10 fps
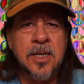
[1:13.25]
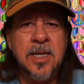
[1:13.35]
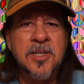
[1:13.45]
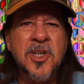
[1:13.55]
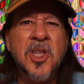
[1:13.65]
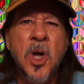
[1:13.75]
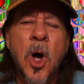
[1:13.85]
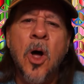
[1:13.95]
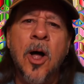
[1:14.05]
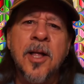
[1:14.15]
It's an
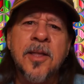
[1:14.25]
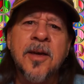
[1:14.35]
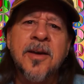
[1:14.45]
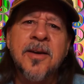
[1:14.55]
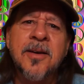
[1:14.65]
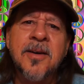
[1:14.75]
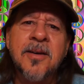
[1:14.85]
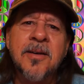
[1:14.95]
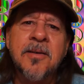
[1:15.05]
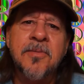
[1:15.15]
odd
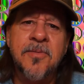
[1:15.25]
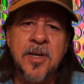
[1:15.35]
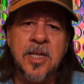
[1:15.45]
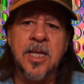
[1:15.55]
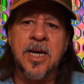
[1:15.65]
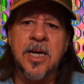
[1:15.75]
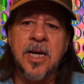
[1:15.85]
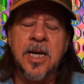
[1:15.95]
feeling.